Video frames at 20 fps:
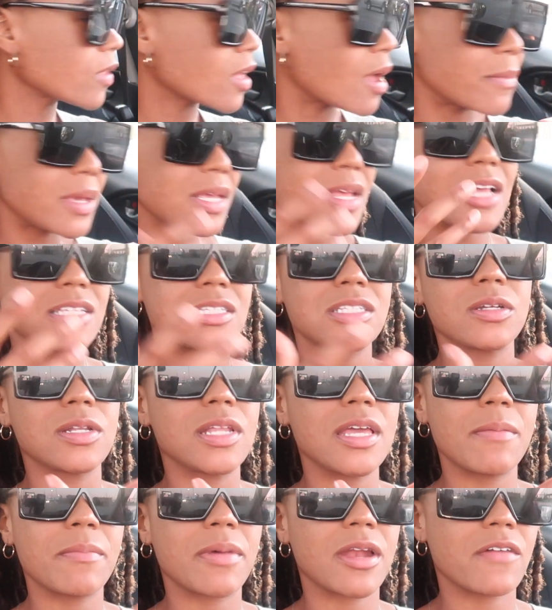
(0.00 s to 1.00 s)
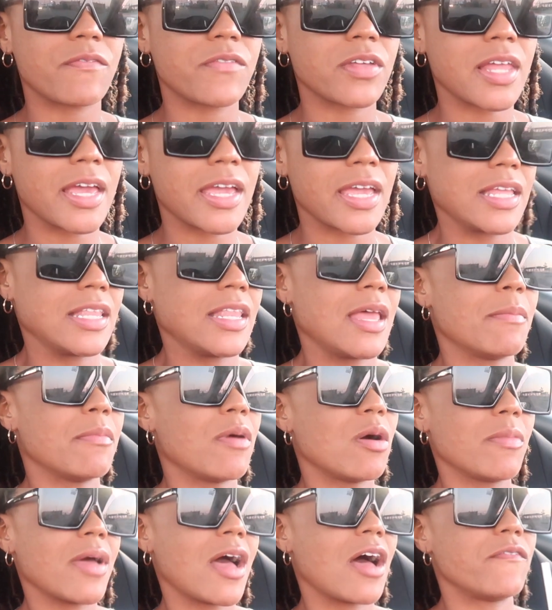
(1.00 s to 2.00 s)
I mean, I still am, but I feel like in that
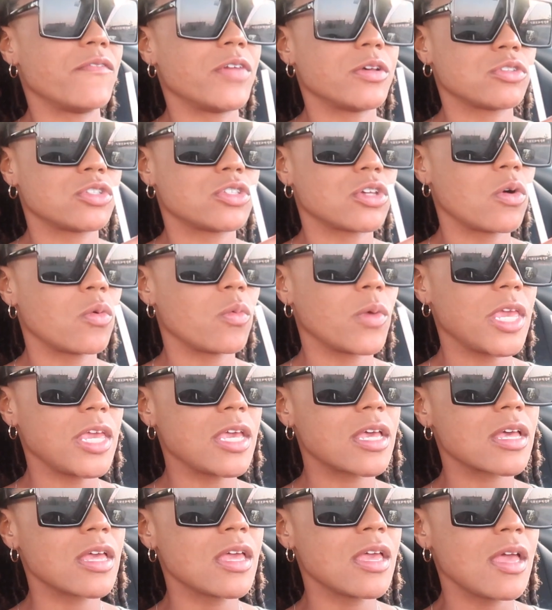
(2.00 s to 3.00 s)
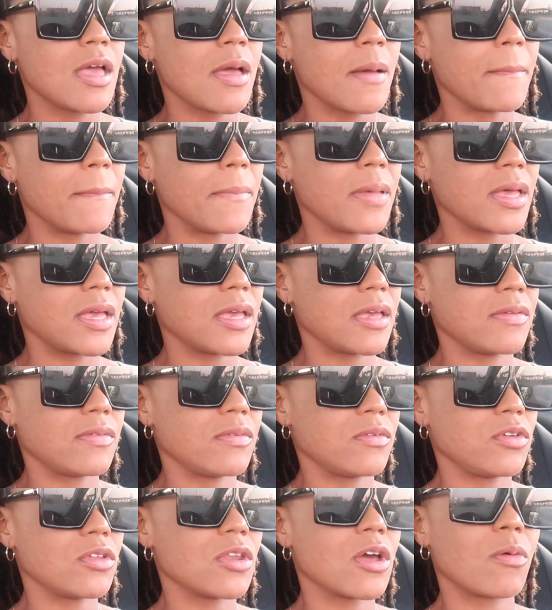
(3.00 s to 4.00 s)
moment I felt so weak. But,
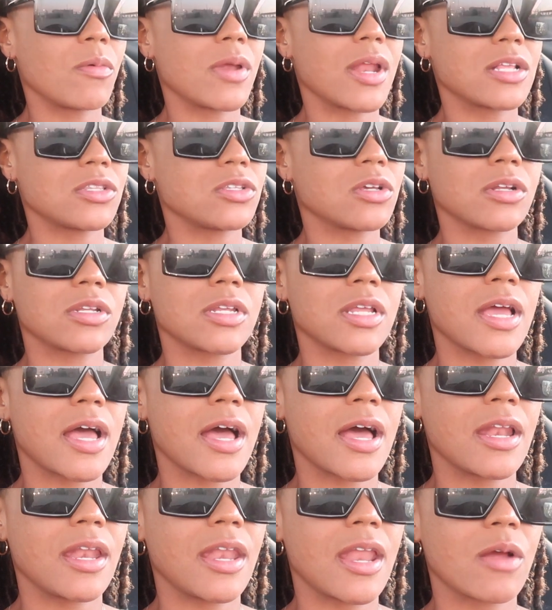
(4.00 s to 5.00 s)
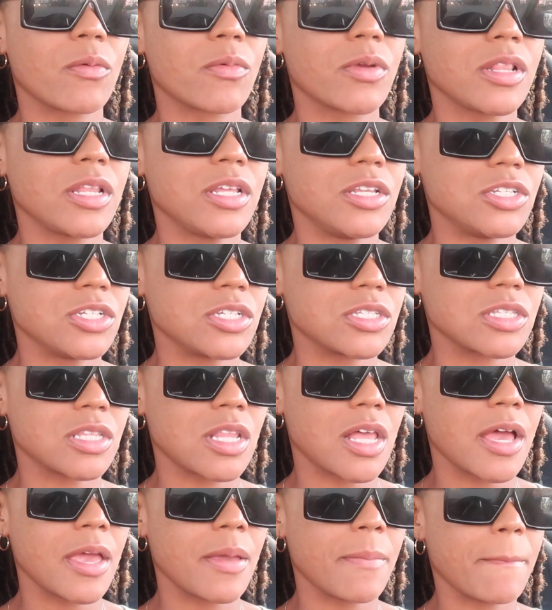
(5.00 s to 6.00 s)
you know, when I talked to God and I really just
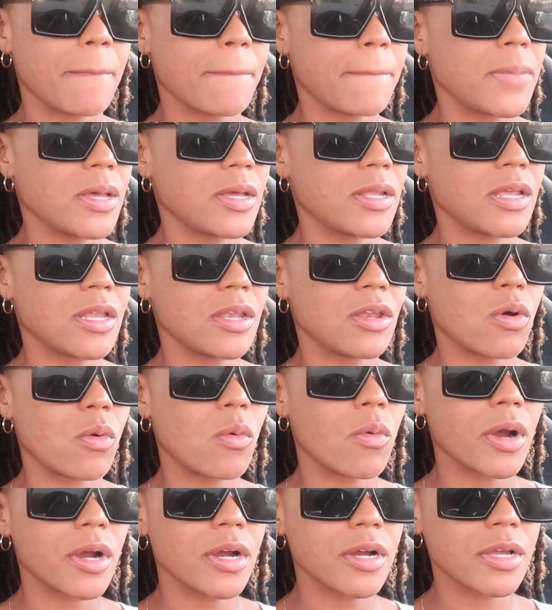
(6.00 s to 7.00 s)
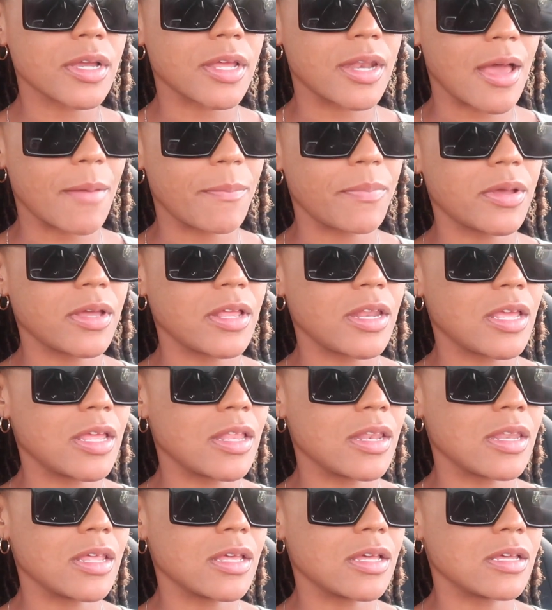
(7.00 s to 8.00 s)
like put in the work and I put
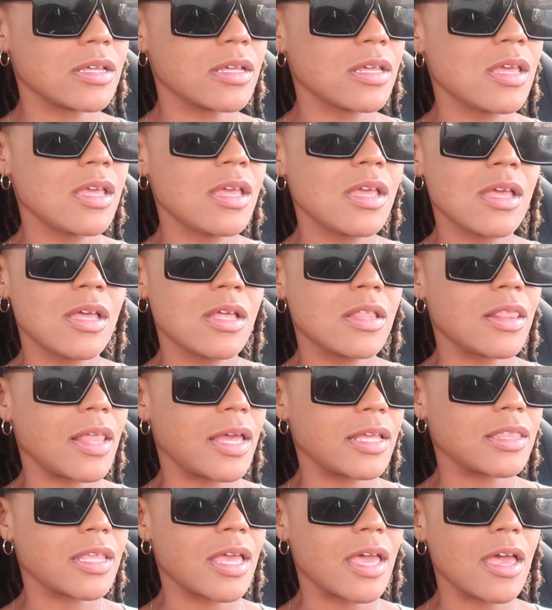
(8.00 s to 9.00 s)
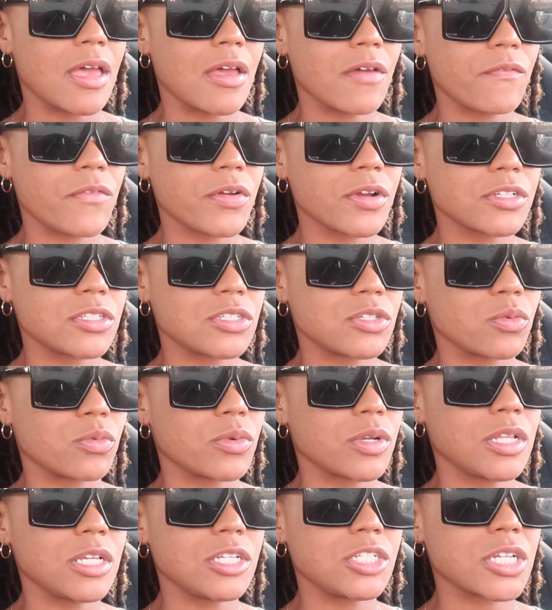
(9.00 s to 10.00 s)
in the like the effort to
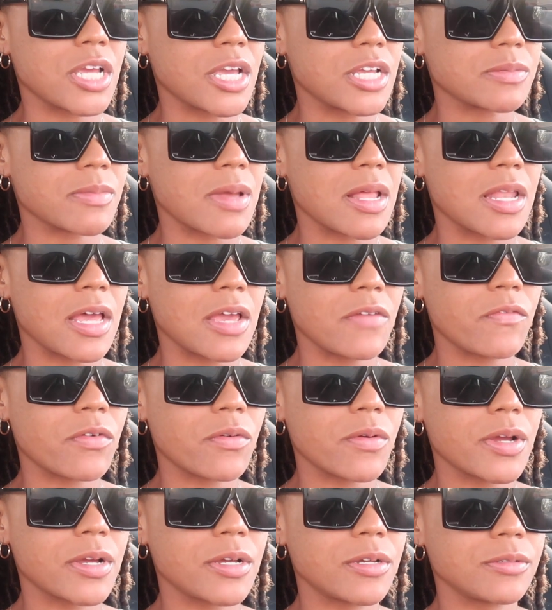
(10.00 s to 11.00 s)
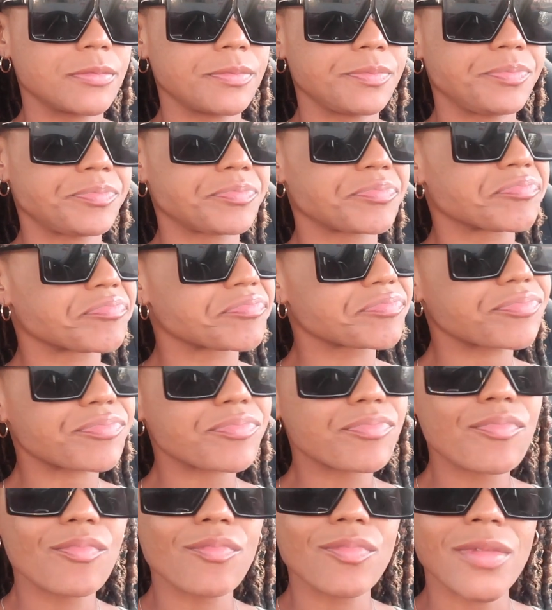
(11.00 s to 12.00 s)
really change my life around,
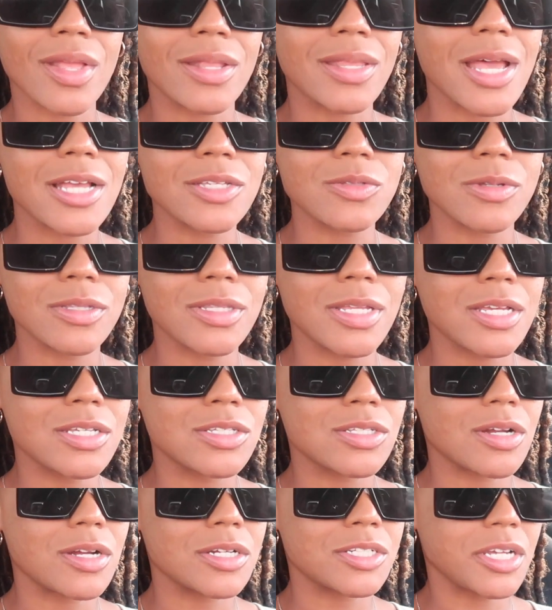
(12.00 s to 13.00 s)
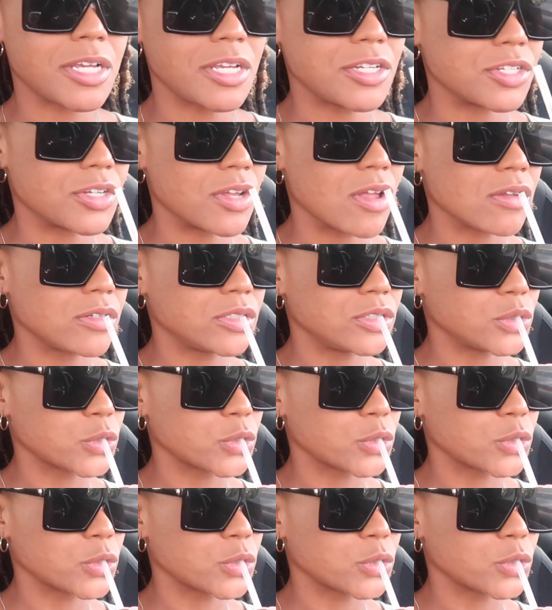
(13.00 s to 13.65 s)
that's when things start changing.